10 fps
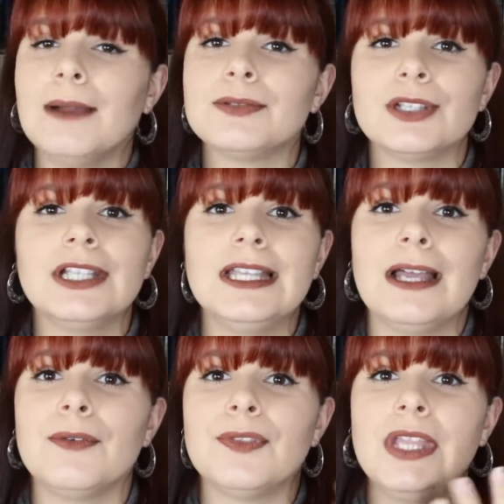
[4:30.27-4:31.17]
absolutely
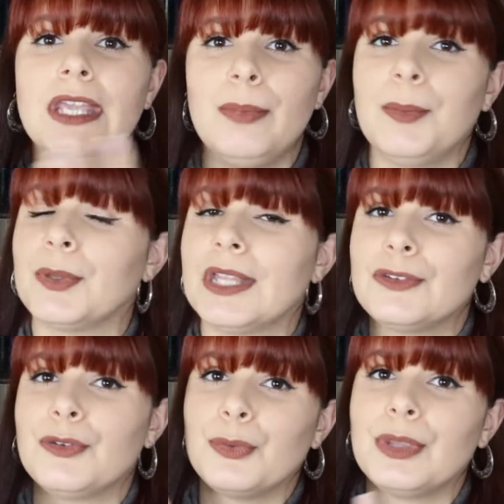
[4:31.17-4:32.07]
love the people
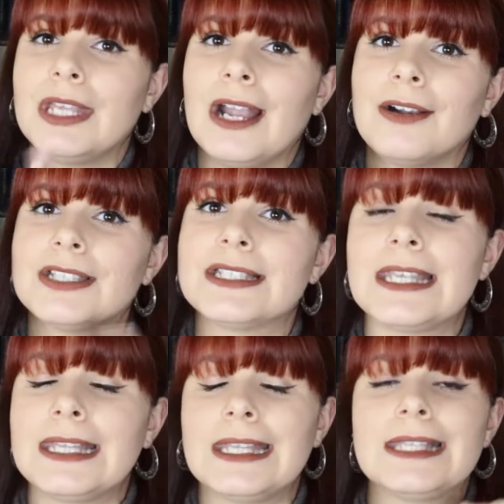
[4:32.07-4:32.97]
that do the characters
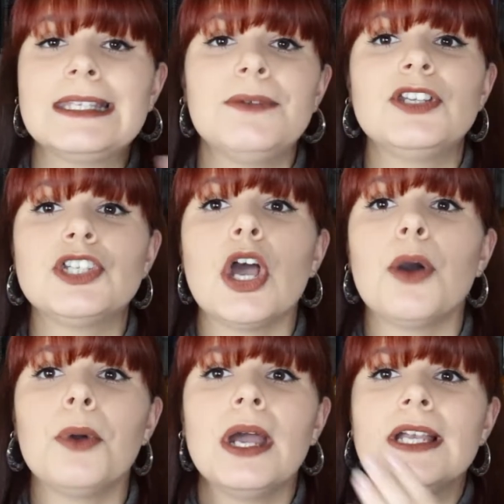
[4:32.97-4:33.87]
in the TV
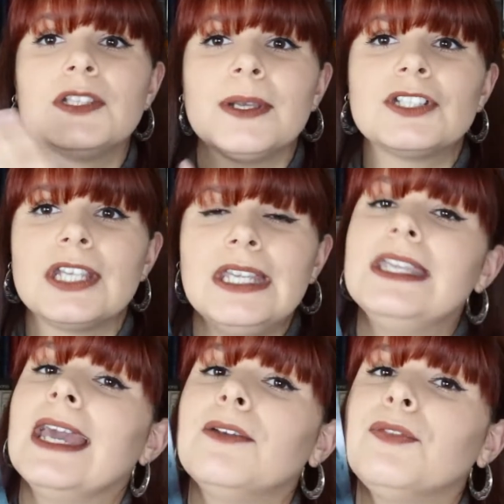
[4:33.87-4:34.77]
show, especially
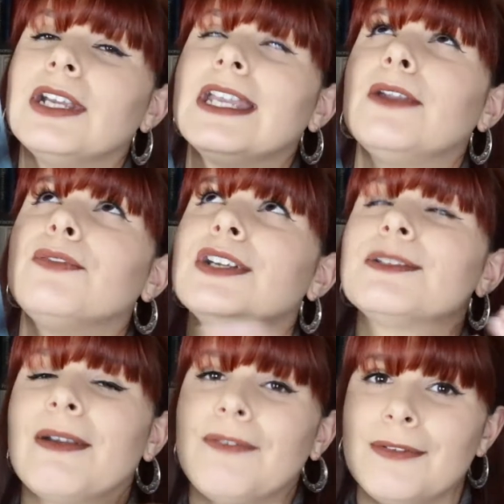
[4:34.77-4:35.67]
Yennefer. Yennefer
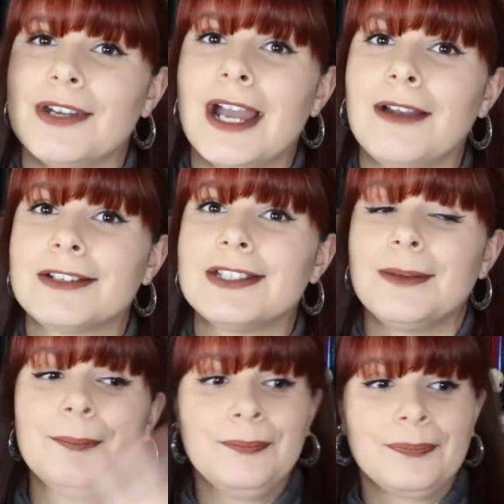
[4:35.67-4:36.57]
is my favorite
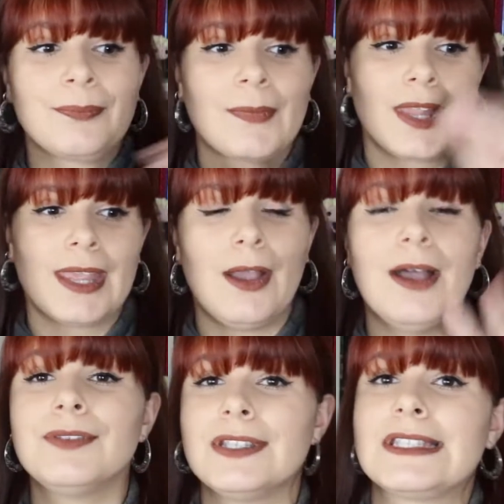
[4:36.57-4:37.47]
character
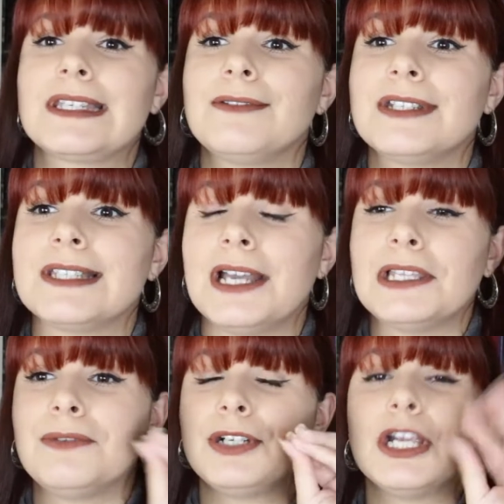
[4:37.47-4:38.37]
of the series. I
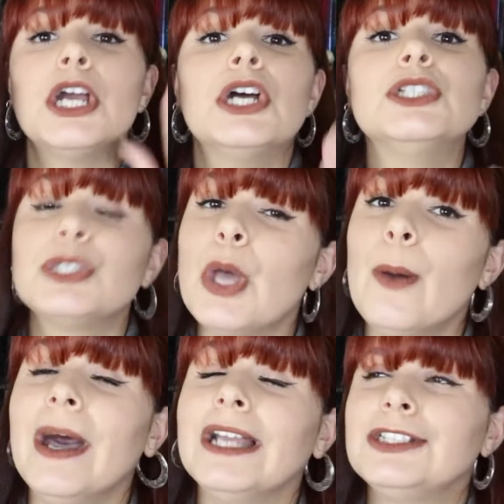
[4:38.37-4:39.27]
love her
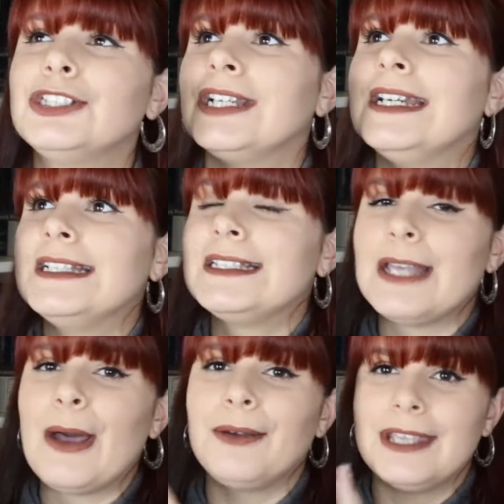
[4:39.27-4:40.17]
so much.
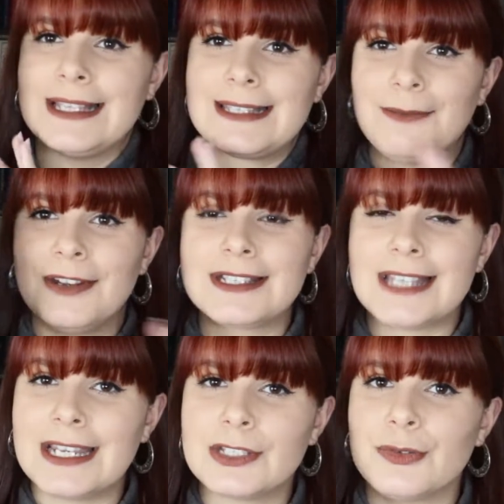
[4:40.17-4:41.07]
So yes, I'm very
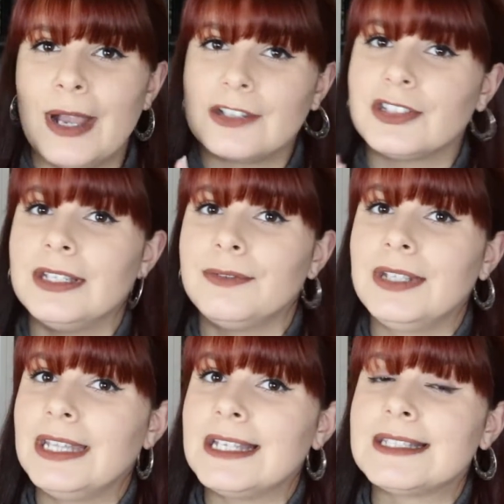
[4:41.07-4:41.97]
excited to actually
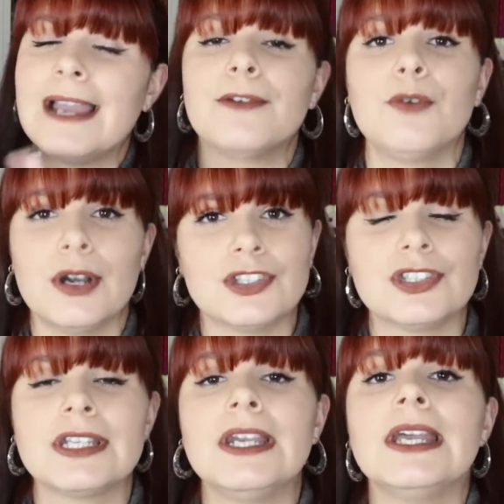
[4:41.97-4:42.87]
read this. I've
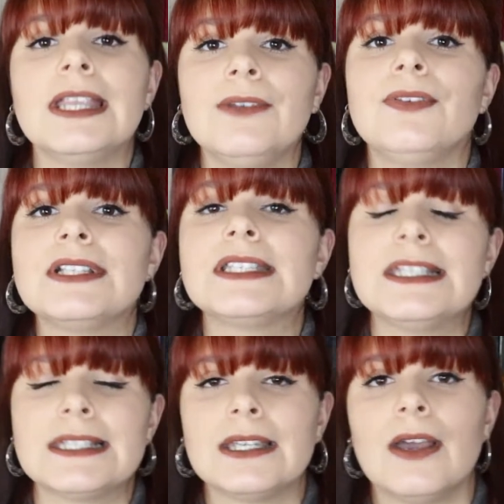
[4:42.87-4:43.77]
watched the first
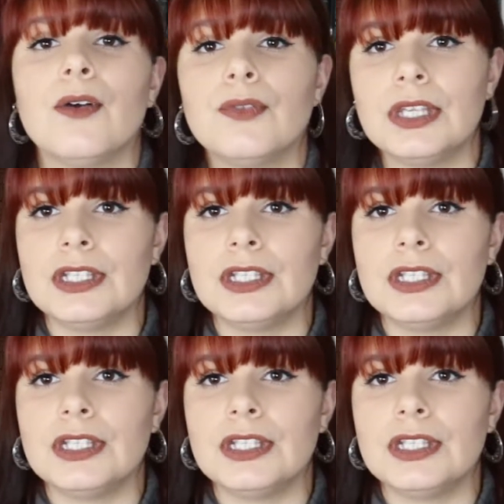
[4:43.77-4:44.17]
season of the